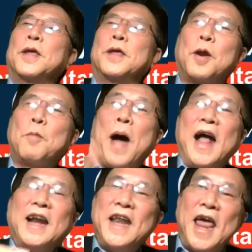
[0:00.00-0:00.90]
You know,
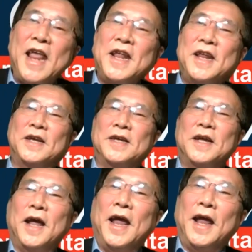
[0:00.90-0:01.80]
back then in the
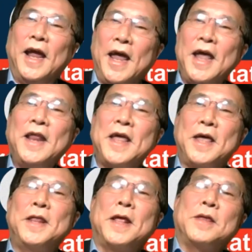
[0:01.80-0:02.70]

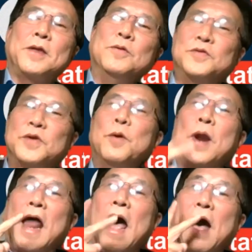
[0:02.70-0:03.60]
80s, that you still
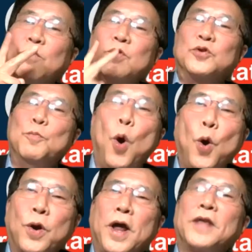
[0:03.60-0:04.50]
allowed to
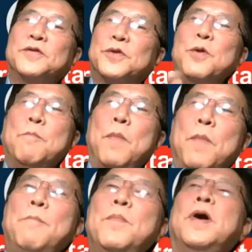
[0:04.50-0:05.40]
smoke. I still
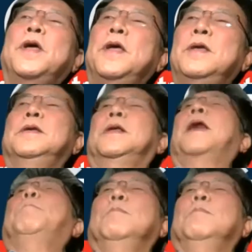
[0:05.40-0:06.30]
remember he
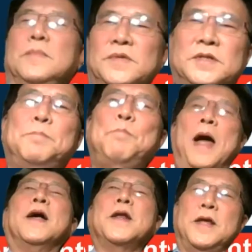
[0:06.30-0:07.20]
get sit
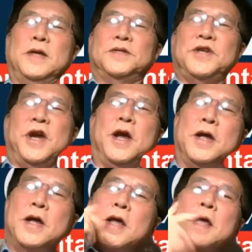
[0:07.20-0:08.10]
back on his
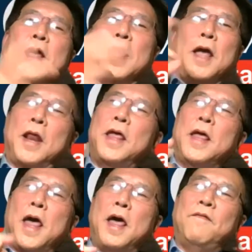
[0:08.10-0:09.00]
chair and he
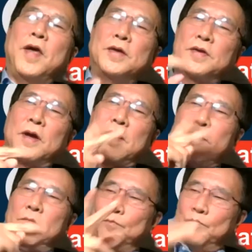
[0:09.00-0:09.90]
have his uh,
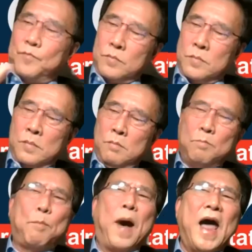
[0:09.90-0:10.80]

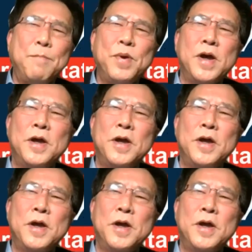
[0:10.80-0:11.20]
pipe